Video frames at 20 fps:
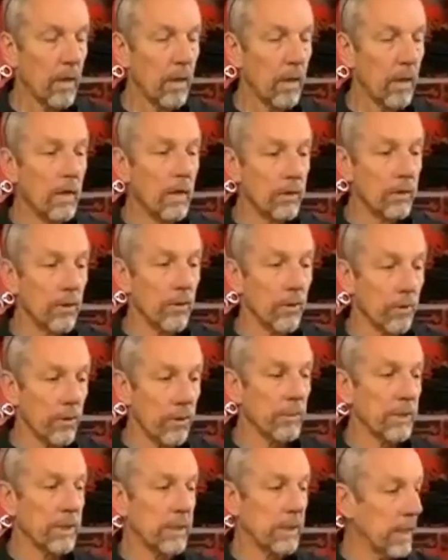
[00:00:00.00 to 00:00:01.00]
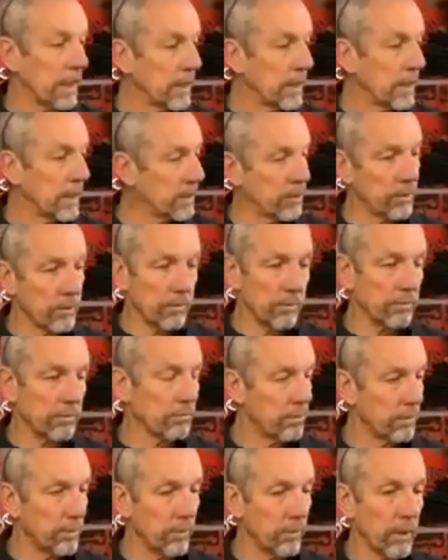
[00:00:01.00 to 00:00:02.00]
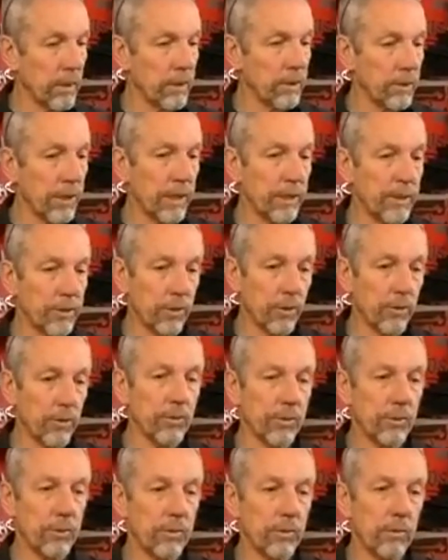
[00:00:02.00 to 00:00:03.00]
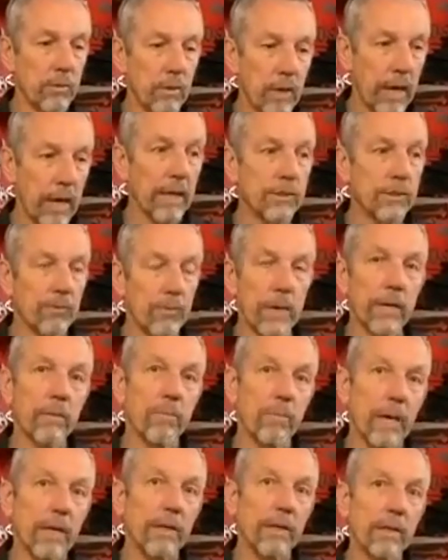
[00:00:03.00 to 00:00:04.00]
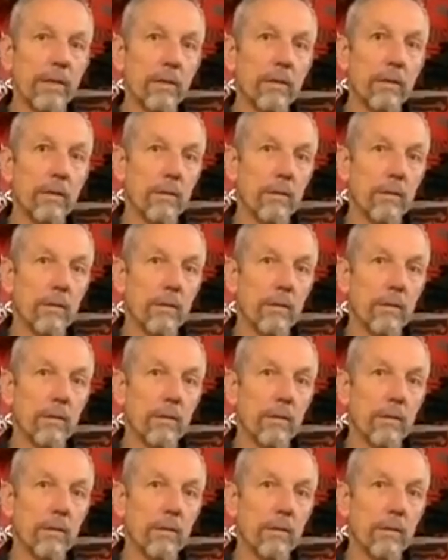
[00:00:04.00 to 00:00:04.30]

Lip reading: So the thermostats, you want to change those as recommended.